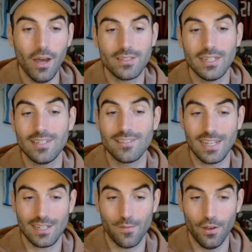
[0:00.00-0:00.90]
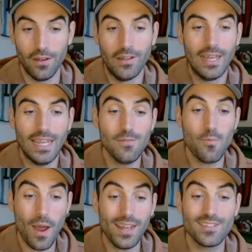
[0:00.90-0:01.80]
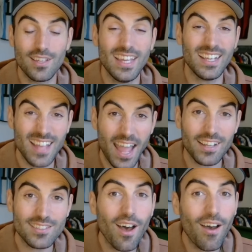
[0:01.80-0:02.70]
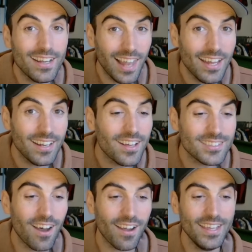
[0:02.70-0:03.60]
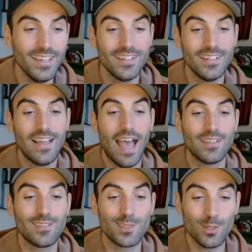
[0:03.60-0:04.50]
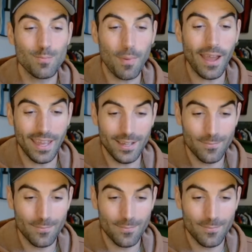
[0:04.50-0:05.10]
Martin is 6 foot. He went to the exact sign late last night and stood by it.